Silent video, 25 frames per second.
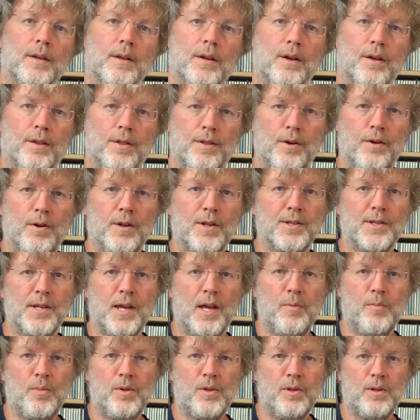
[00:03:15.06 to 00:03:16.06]
A third
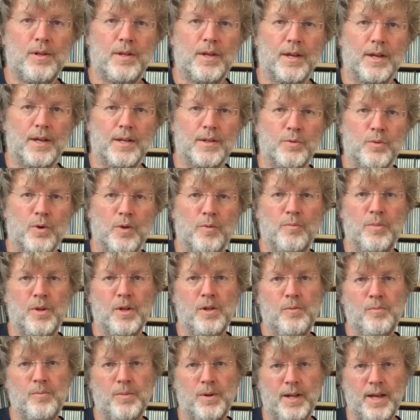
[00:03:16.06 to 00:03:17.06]
example is what
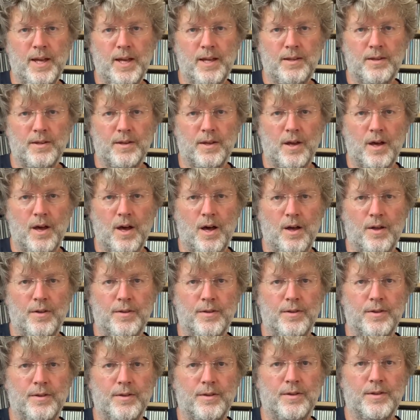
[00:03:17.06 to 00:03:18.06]
Bill played
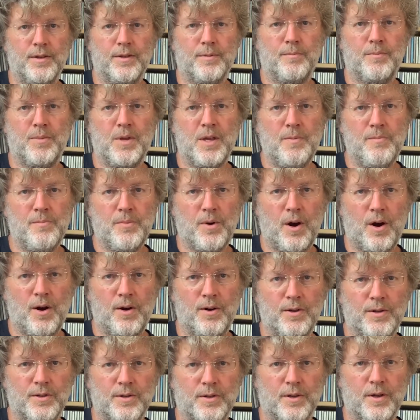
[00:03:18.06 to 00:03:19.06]
on the B
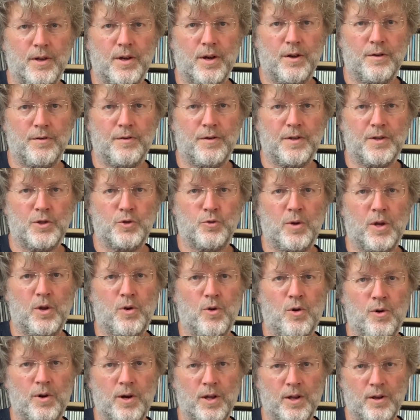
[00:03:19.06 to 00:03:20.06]
part of his
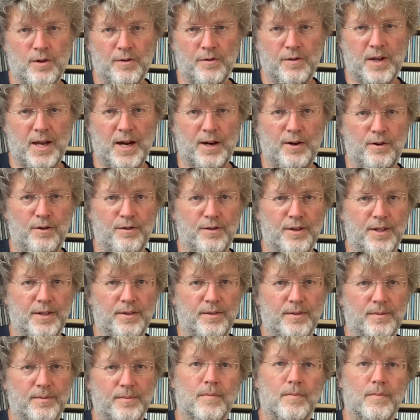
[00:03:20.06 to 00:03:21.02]
recording of Caravan.